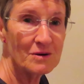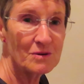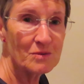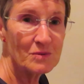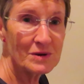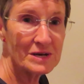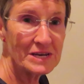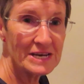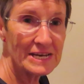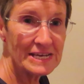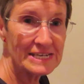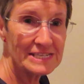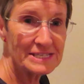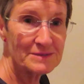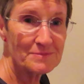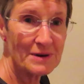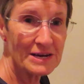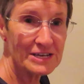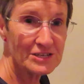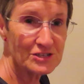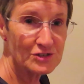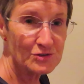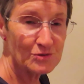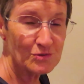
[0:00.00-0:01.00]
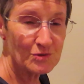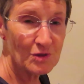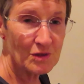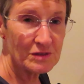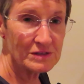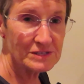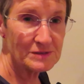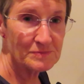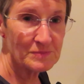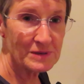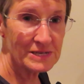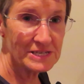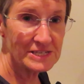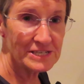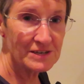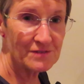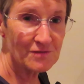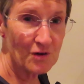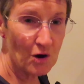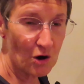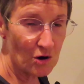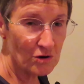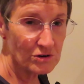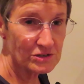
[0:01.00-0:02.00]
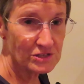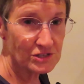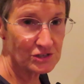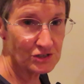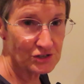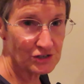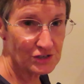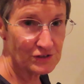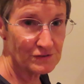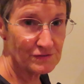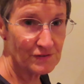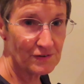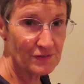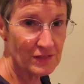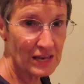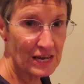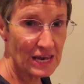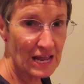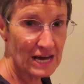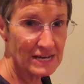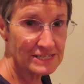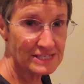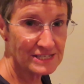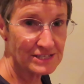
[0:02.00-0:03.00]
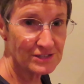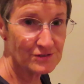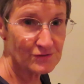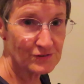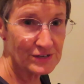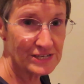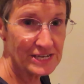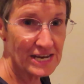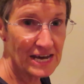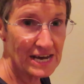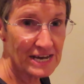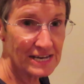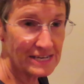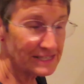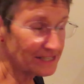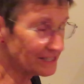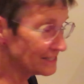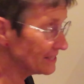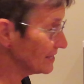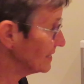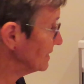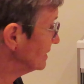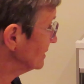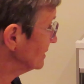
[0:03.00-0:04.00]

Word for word: We need to make sure that there's plenty of oxygen for the last three days